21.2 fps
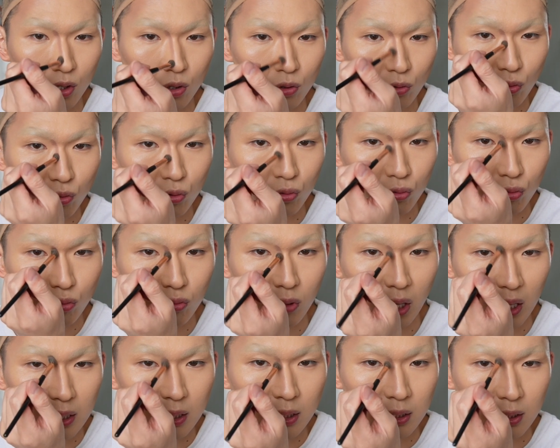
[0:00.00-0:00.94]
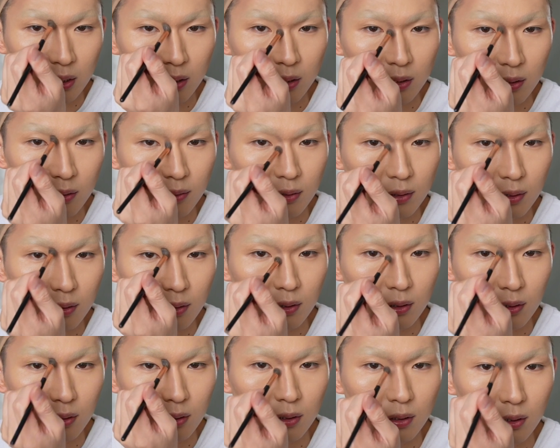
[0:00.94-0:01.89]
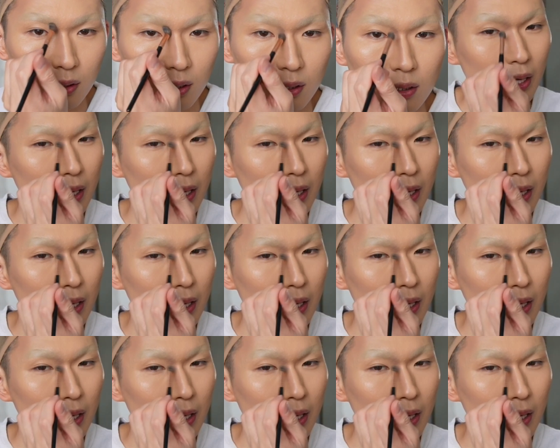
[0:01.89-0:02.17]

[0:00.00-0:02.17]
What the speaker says: crazy.